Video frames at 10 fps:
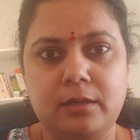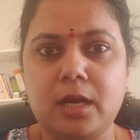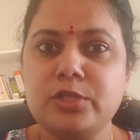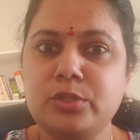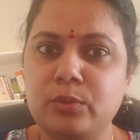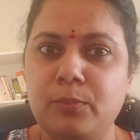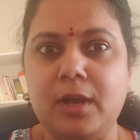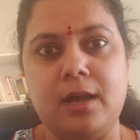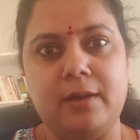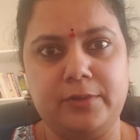rushed to
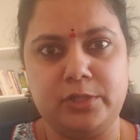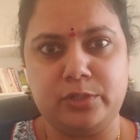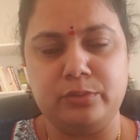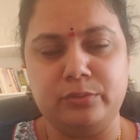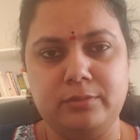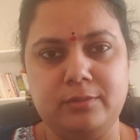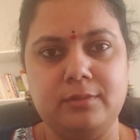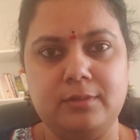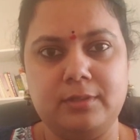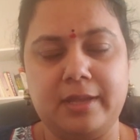Mahavishnu
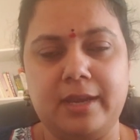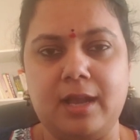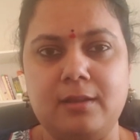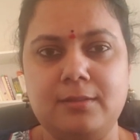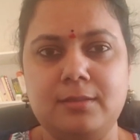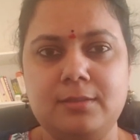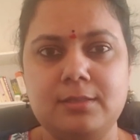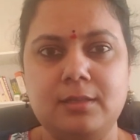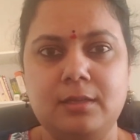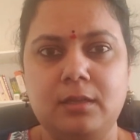and
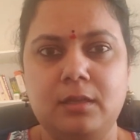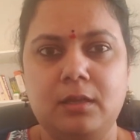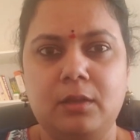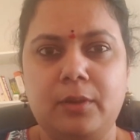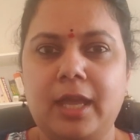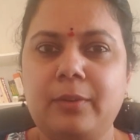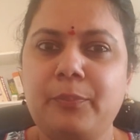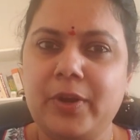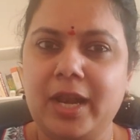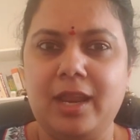asked
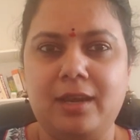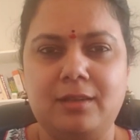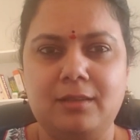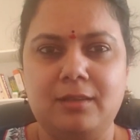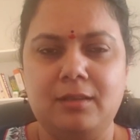and prayed,